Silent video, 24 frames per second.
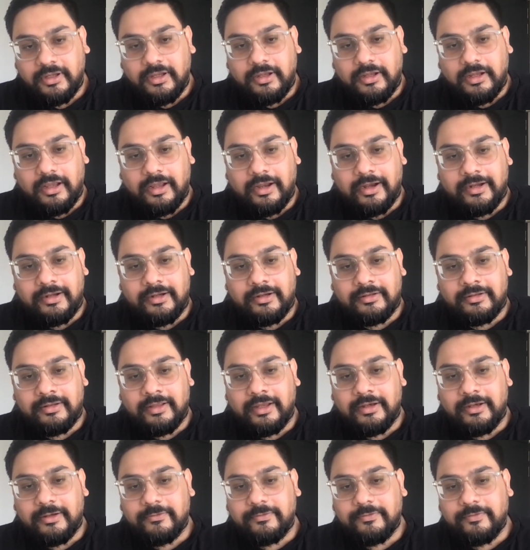And
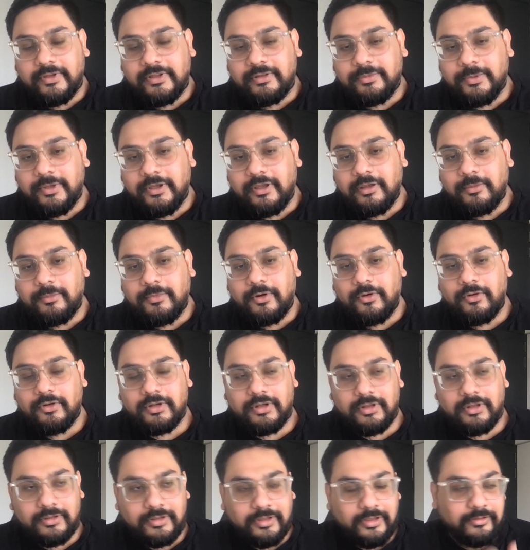then if we speak about,
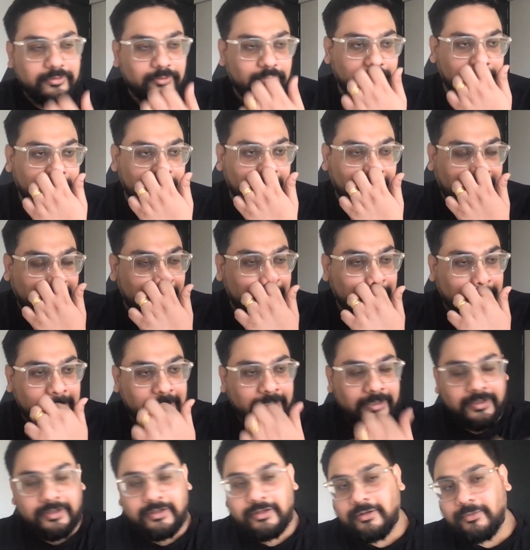there's only one
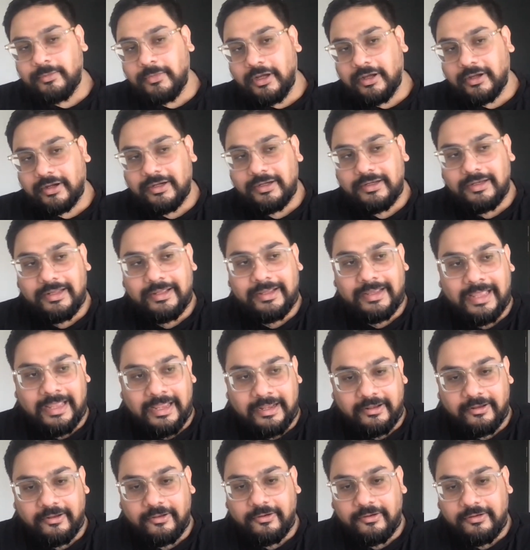player in the market like
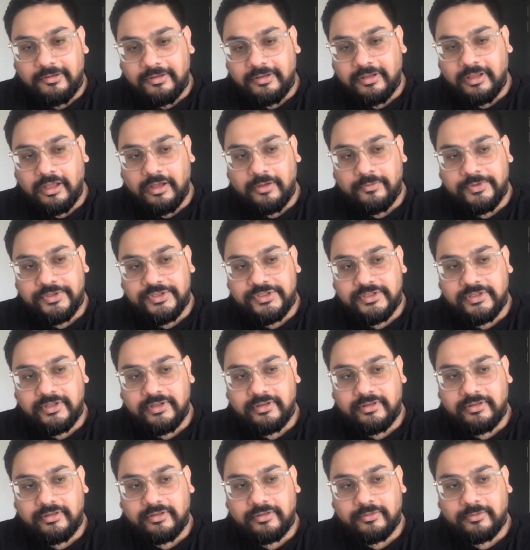Anchor, which
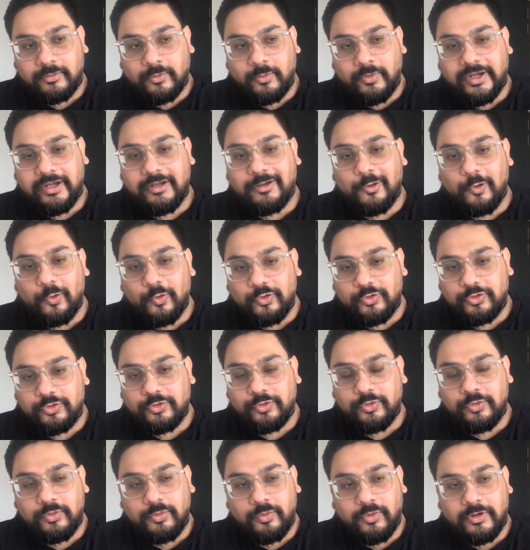is quite close
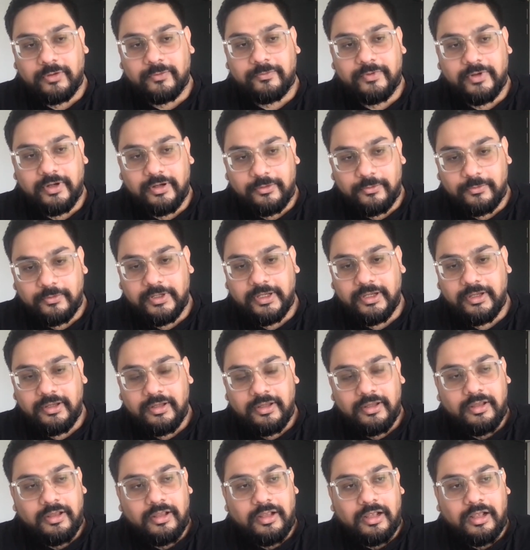to what we are doing.
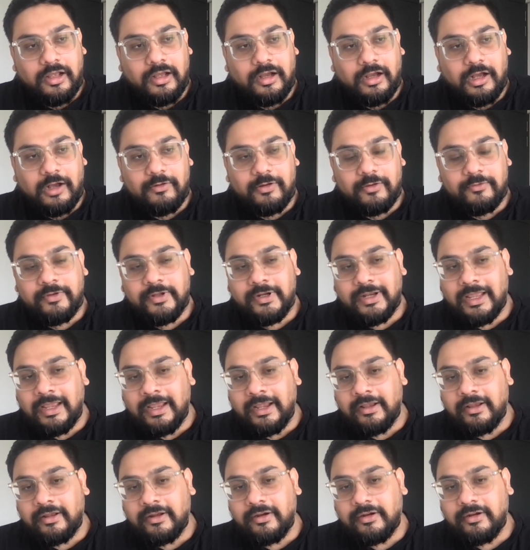However,
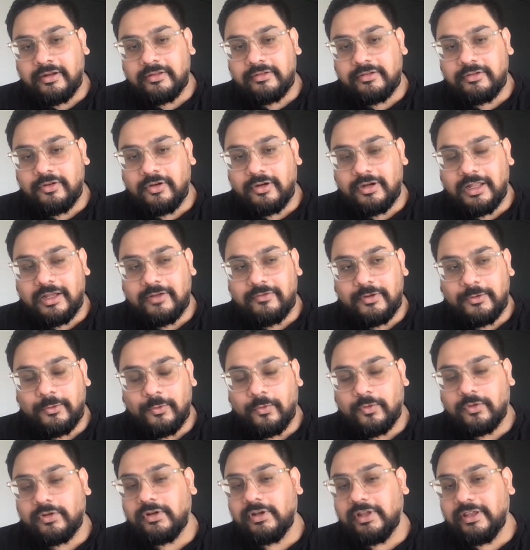Anchor does not have a
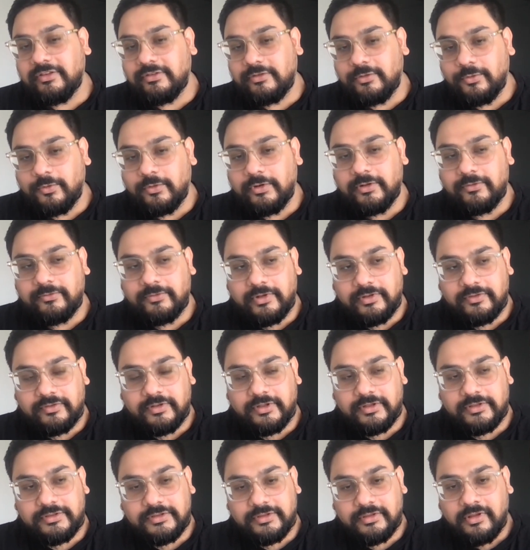tokenized node
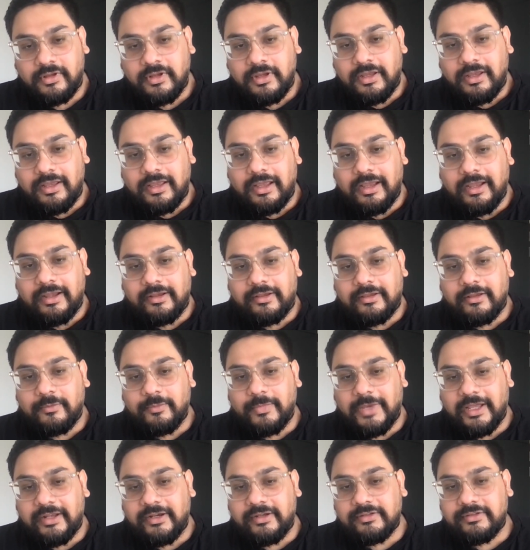infrastructure. Anchor
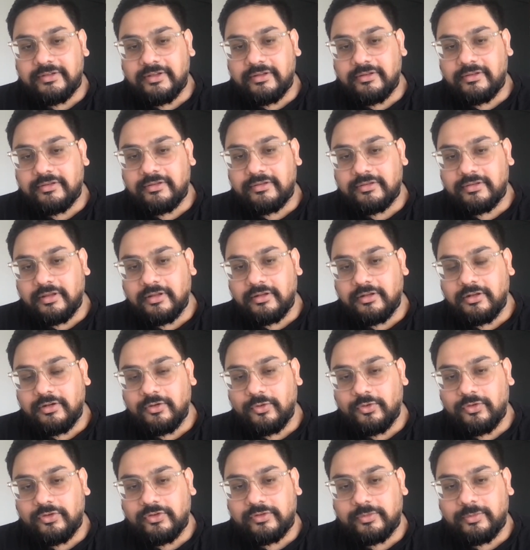manages the
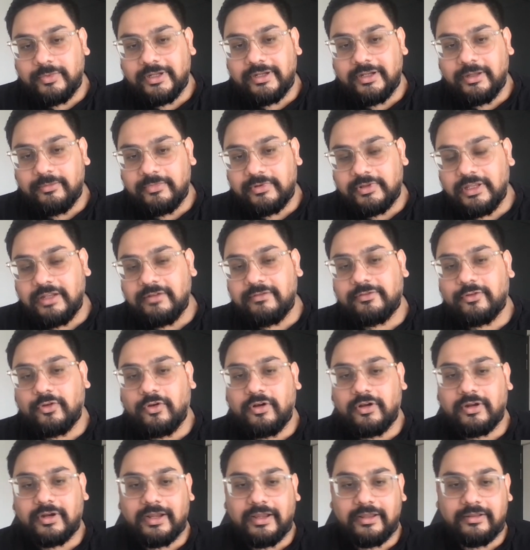nodes by themselves
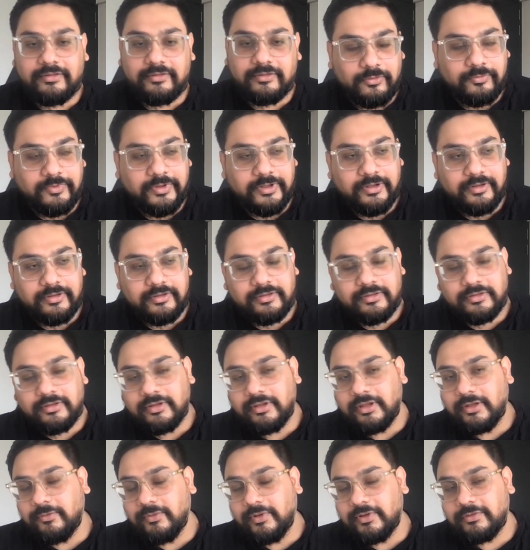or has various
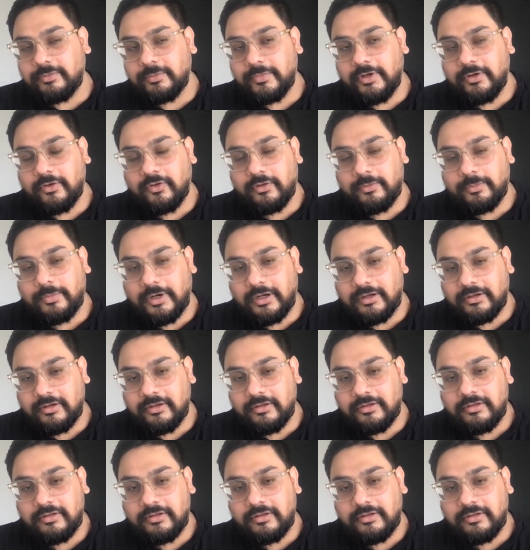investment or partner